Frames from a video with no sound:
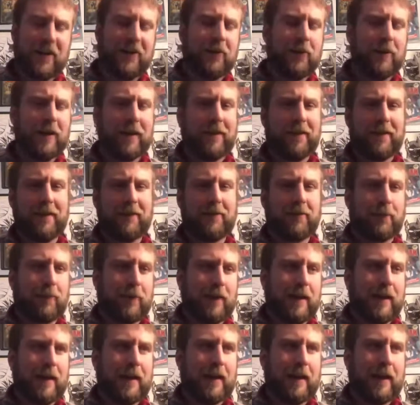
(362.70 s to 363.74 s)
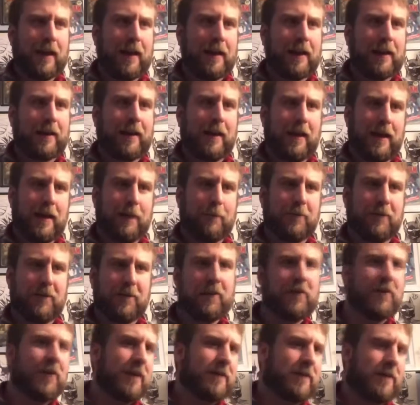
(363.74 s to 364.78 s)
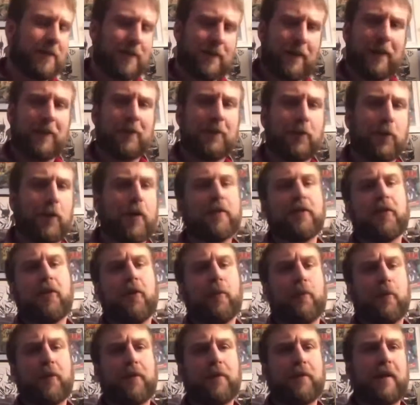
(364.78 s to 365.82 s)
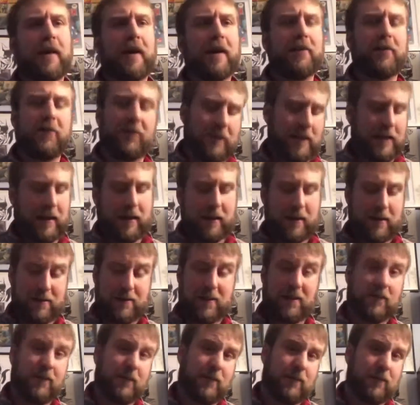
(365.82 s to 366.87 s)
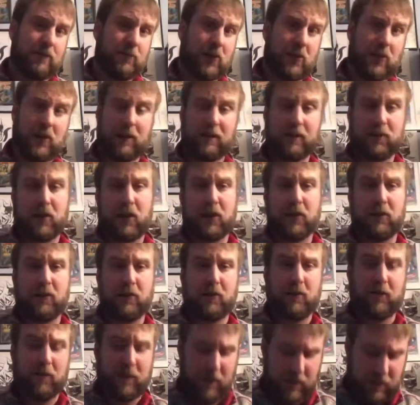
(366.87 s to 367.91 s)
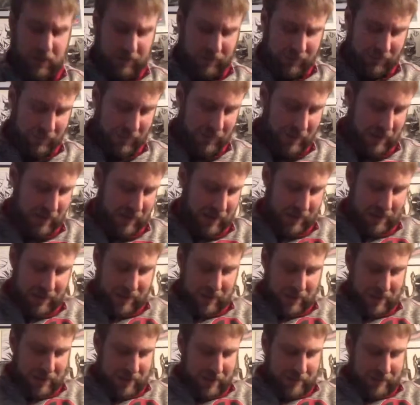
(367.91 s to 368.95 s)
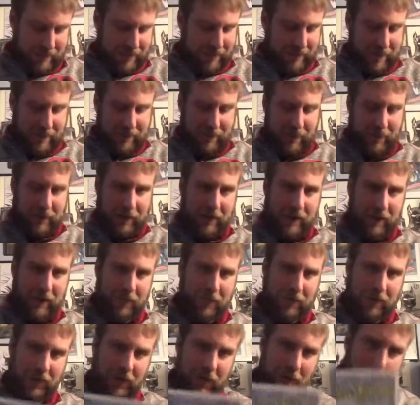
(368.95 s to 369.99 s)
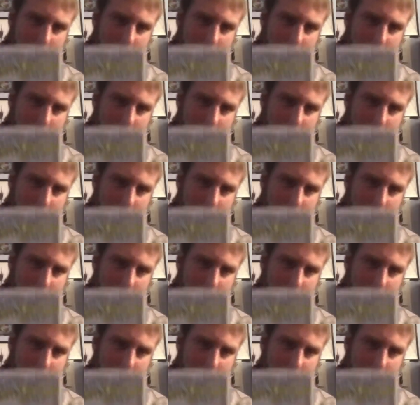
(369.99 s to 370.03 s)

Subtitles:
doing it this way, it kind of keeps the Justice League stories a little more fresh, and it gives you some good insight to the villains. It says on the cover, the